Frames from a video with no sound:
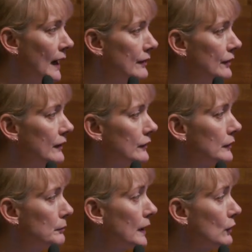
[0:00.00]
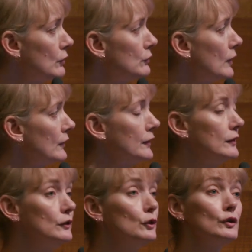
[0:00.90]
And this, by contrast,
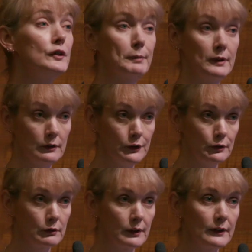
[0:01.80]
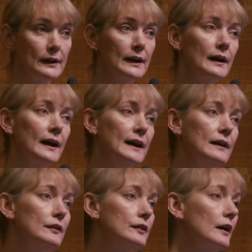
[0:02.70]
in neurotypical children,
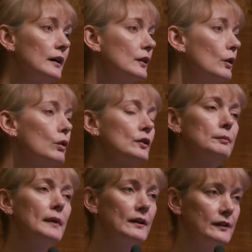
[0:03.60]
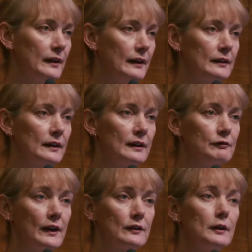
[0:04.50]
is an automatic,
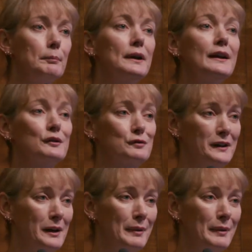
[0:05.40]
in fact, an obligatory